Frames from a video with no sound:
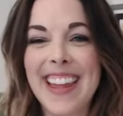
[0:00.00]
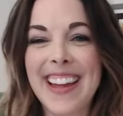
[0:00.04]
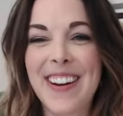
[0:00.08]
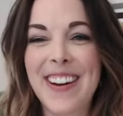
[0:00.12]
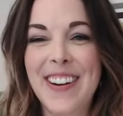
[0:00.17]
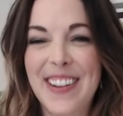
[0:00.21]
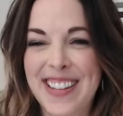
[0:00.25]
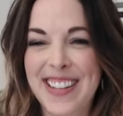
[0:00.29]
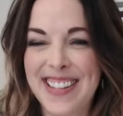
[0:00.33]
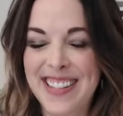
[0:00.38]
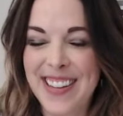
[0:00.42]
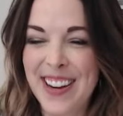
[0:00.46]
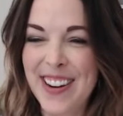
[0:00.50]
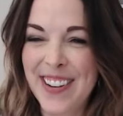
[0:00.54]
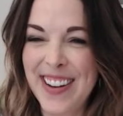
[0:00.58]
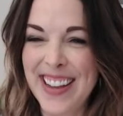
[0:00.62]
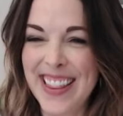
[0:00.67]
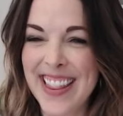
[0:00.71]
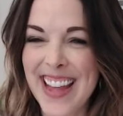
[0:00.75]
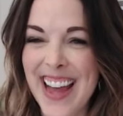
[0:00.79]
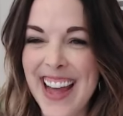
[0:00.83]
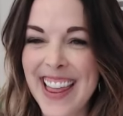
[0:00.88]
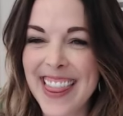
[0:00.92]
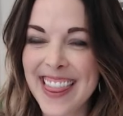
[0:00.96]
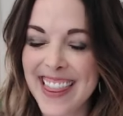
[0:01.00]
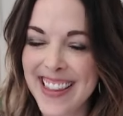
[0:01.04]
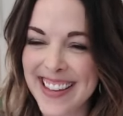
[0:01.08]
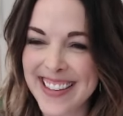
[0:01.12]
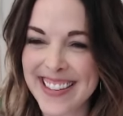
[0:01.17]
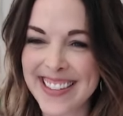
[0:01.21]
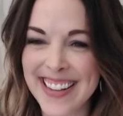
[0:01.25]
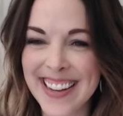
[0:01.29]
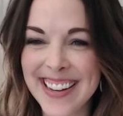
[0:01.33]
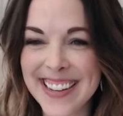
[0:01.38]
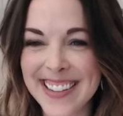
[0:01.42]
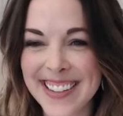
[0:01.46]
it was doing that in the
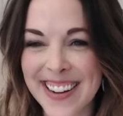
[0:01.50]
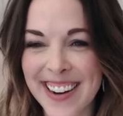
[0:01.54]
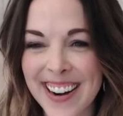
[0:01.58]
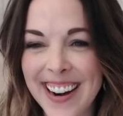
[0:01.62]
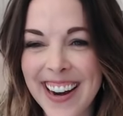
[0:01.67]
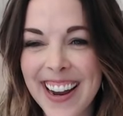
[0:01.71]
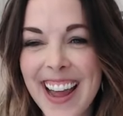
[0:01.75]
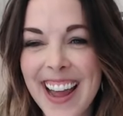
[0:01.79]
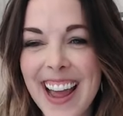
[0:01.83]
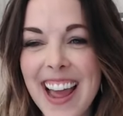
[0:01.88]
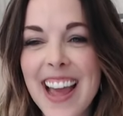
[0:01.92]
center.